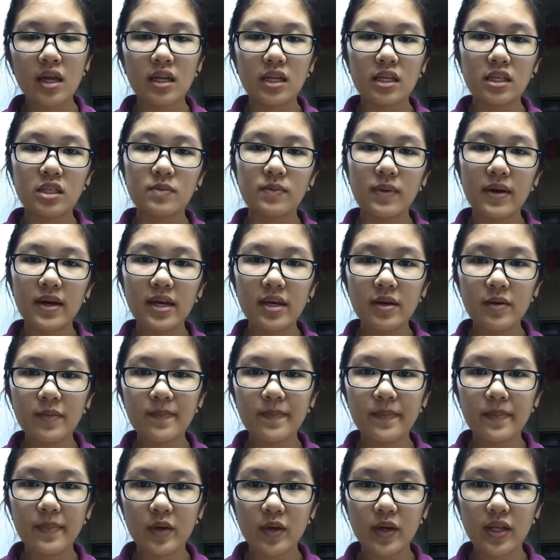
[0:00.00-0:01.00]
Despite
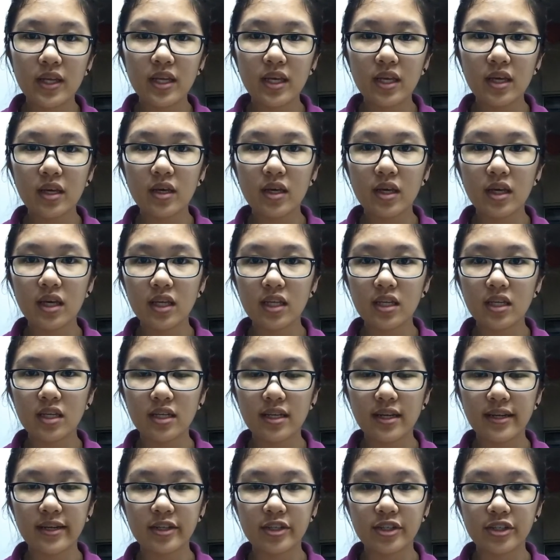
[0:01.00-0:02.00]
winning
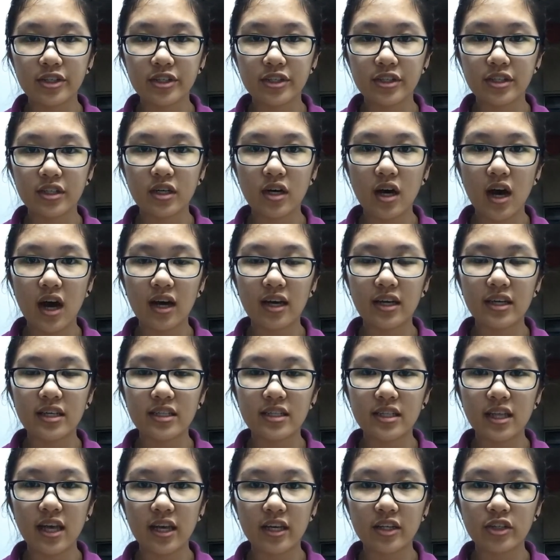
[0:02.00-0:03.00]
international
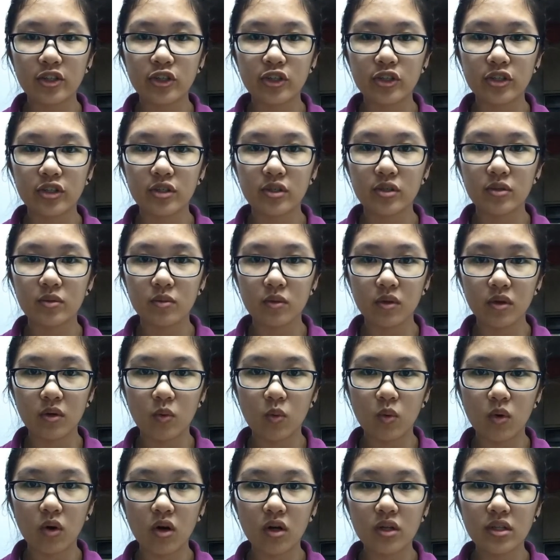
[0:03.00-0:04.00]
architecture
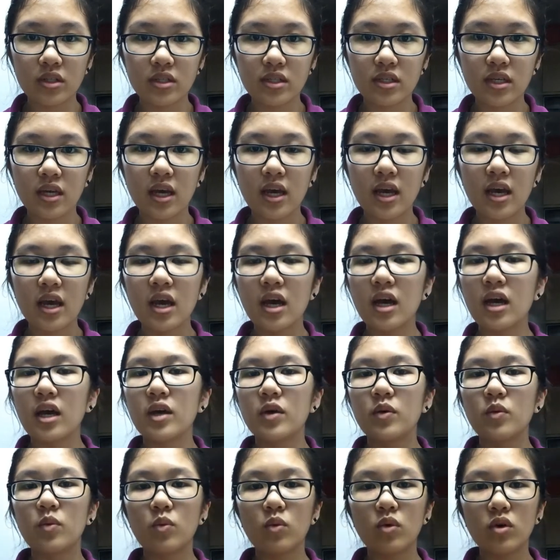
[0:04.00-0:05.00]
award,
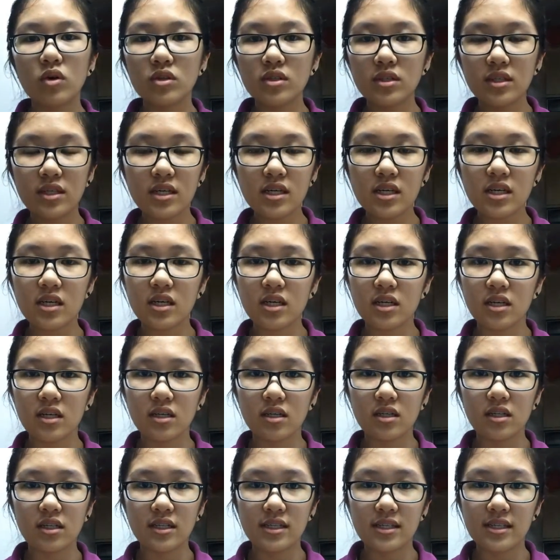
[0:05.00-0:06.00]
it wasn't
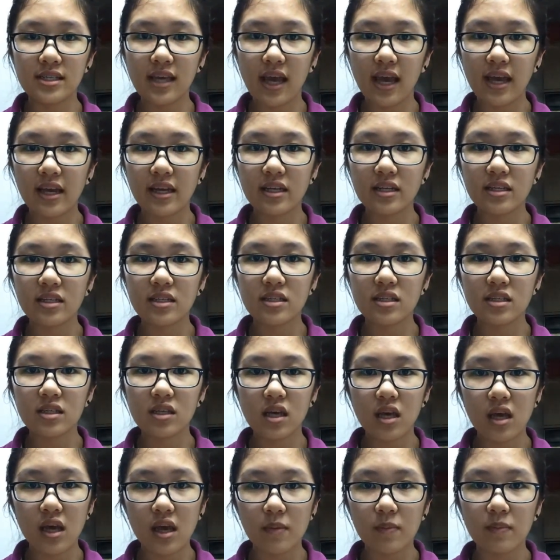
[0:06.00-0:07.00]
a designer's
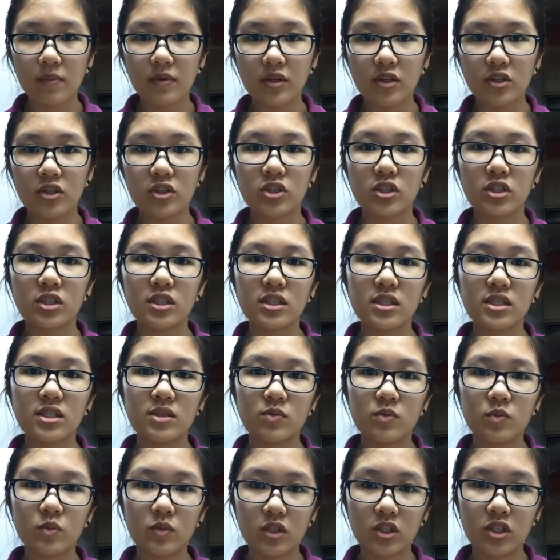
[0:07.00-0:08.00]
ambitious
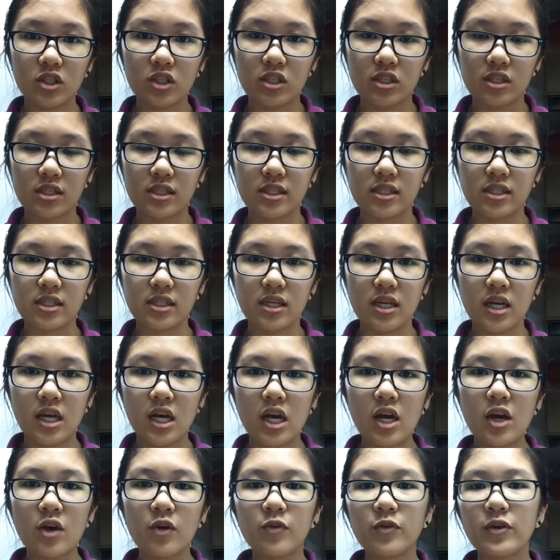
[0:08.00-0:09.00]
vision.
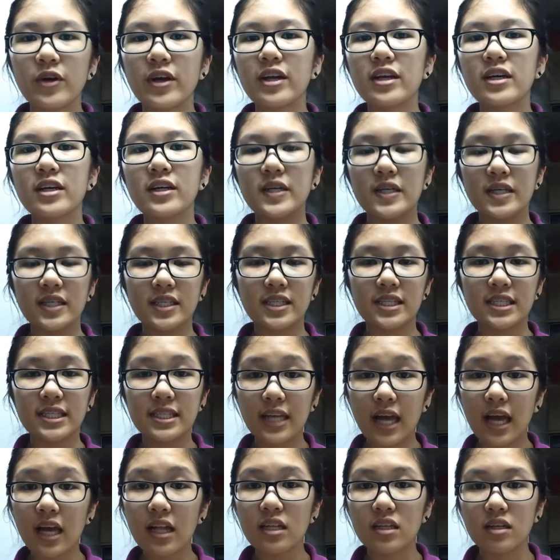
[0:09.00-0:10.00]
Rather, it
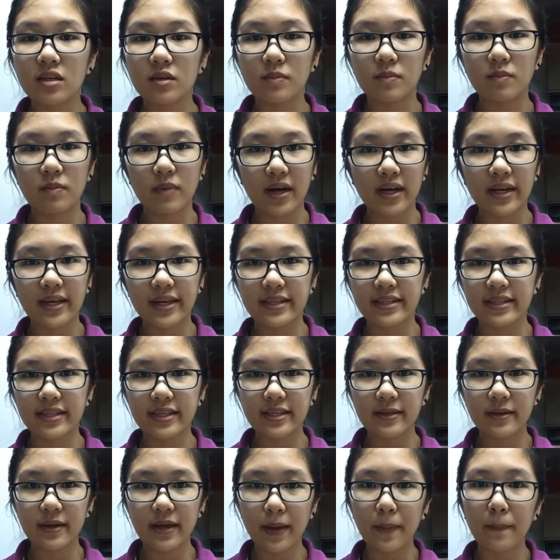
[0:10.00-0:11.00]
started a
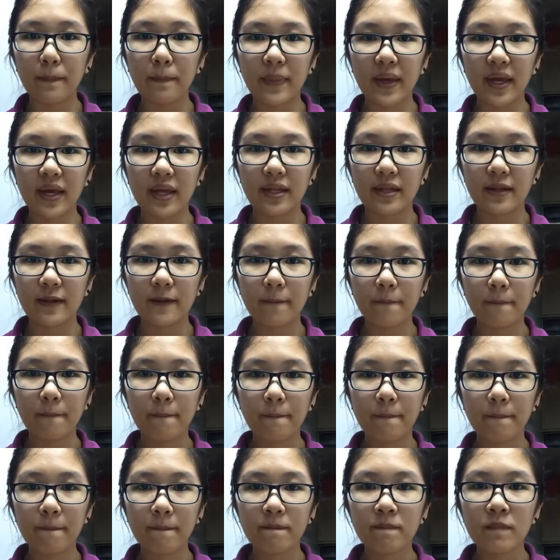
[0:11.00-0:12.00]
marketing campaign.
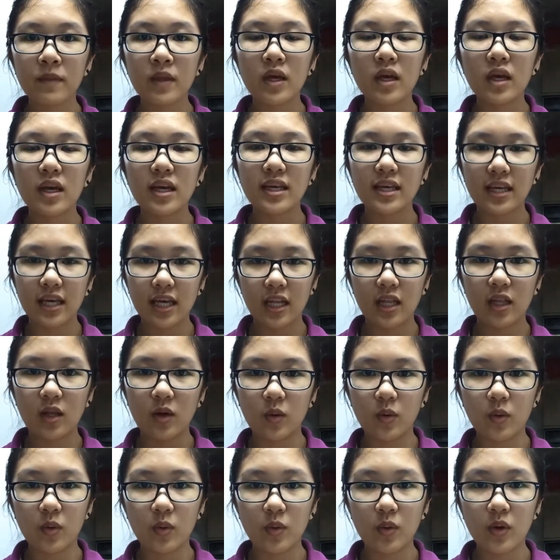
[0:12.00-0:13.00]

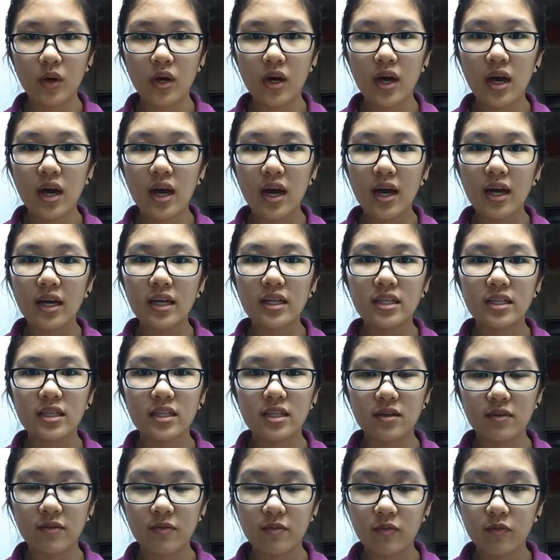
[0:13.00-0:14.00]
Yellow,
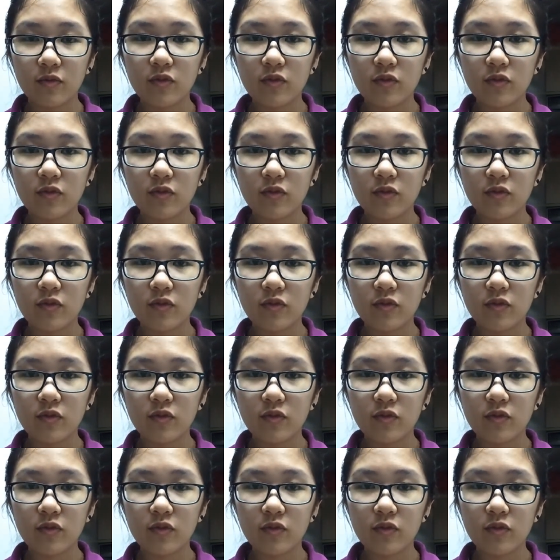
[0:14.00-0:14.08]
the